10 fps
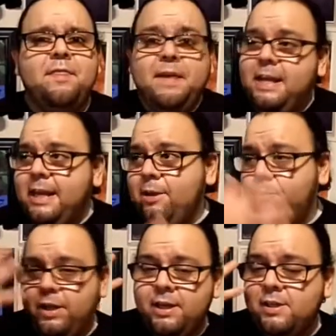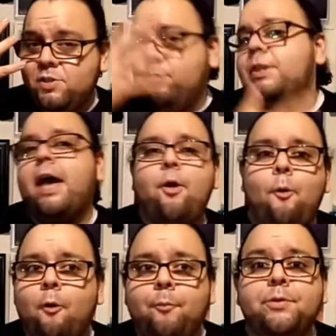than he is with that
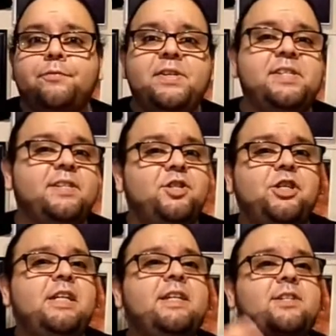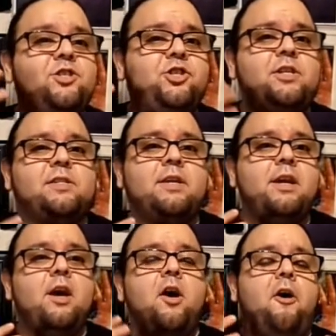horrible visage. He is just
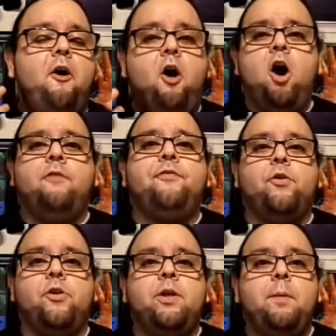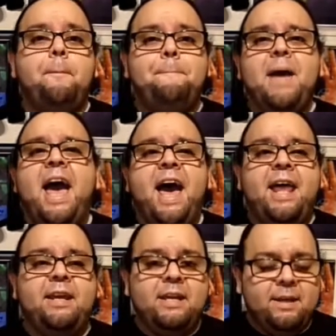awful,
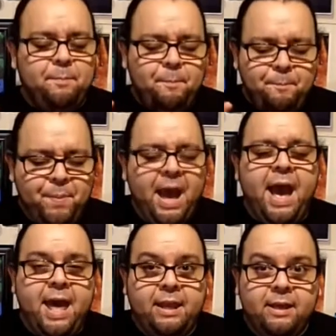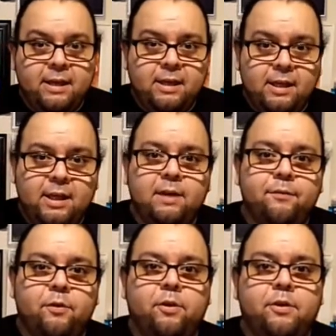bad,
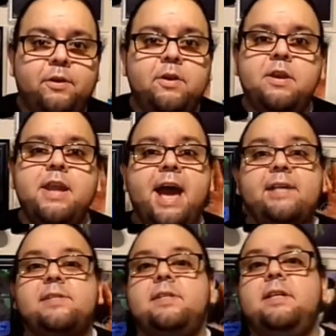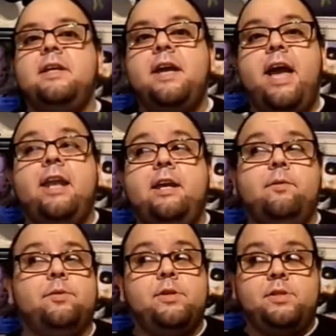evil, nasty, and
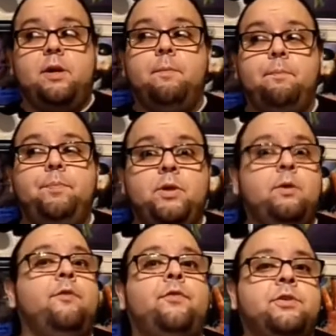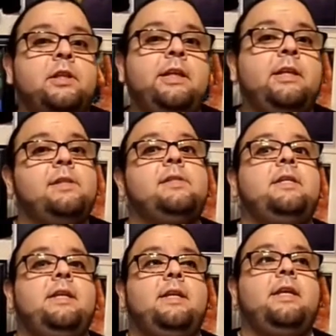it was a beautiful deleted
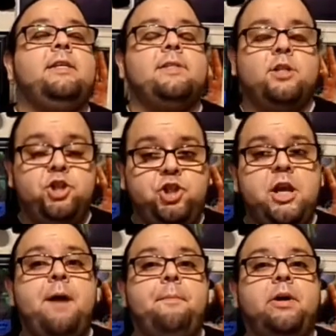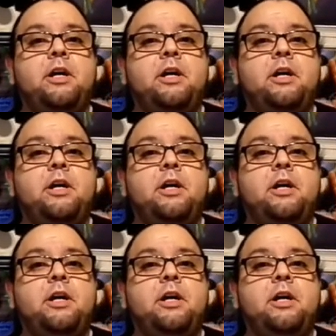scene. It is a gem